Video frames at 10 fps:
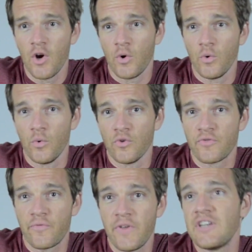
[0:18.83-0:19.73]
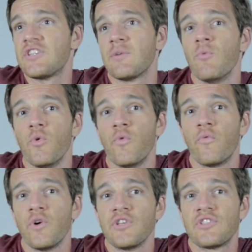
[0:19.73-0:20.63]
whose finishing move
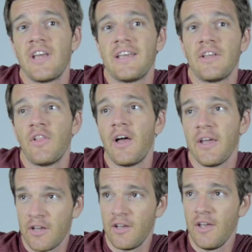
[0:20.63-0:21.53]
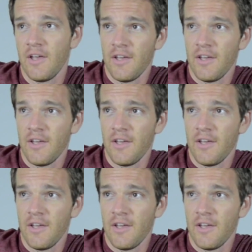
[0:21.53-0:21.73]
was taking like